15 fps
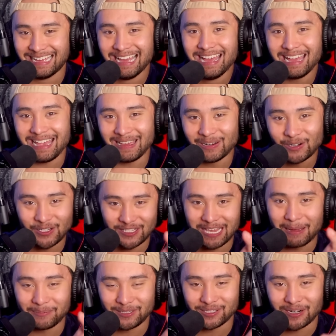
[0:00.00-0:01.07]

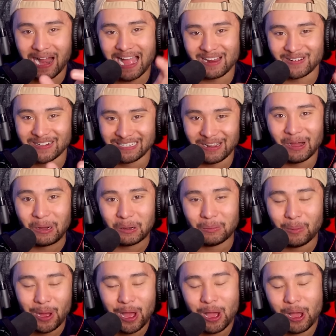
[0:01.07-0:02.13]
interceptor Iron
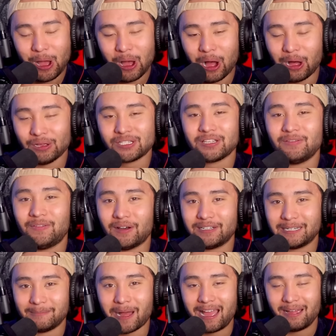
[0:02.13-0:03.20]
Dome, also
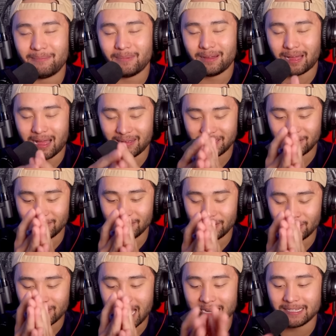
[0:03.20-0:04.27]
funded by uh,
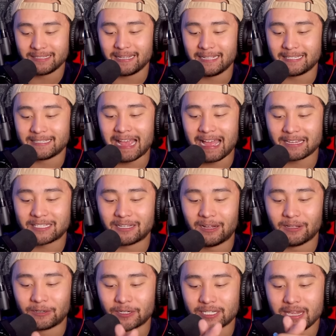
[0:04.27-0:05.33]
United States tax
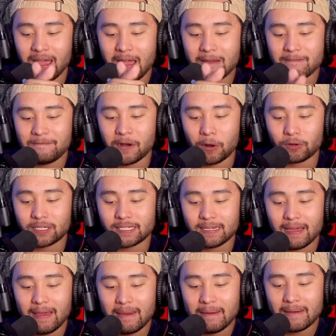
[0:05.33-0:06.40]
dollars. Folks,
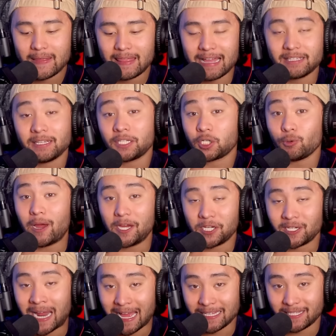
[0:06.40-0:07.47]
that
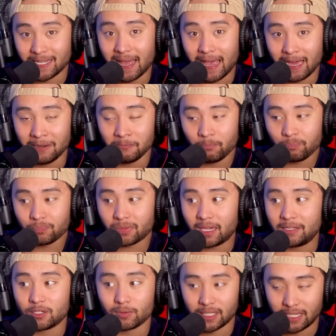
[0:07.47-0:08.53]
situation has to end.
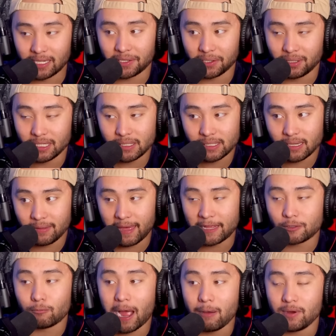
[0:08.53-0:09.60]
It's ridiculous.
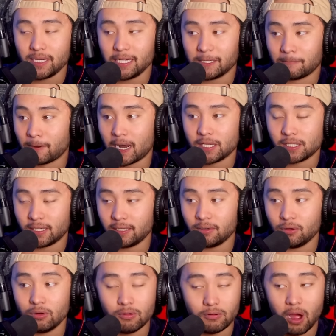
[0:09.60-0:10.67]
That's why we need a president
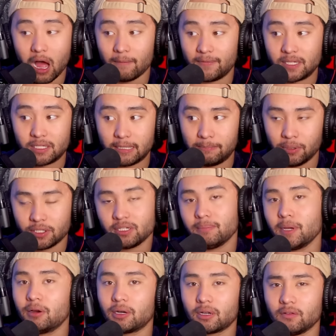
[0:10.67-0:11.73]
who obviously puts
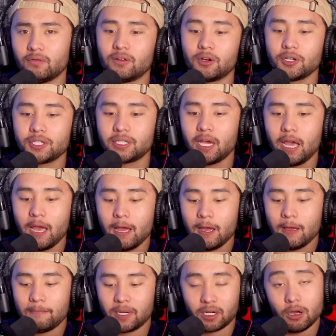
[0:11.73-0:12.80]
America first.
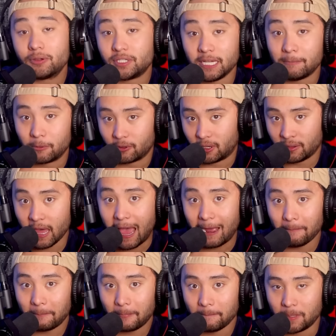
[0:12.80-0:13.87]
But it goes deeper than
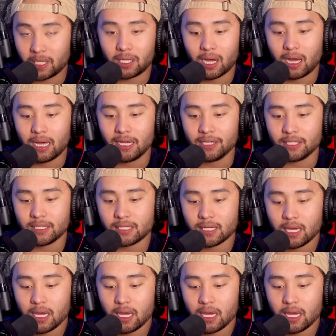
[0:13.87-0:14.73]
that, because